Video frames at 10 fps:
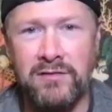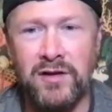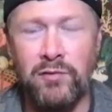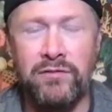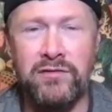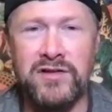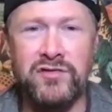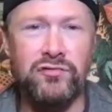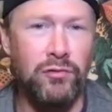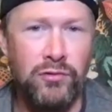So whether it's
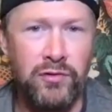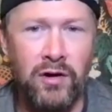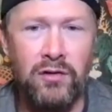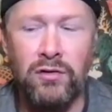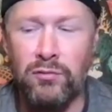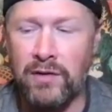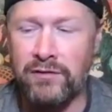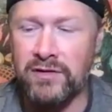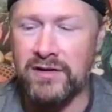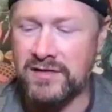true or not, or
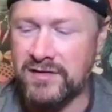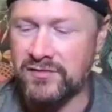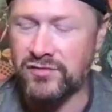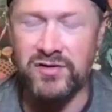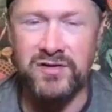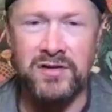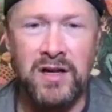whether it's just,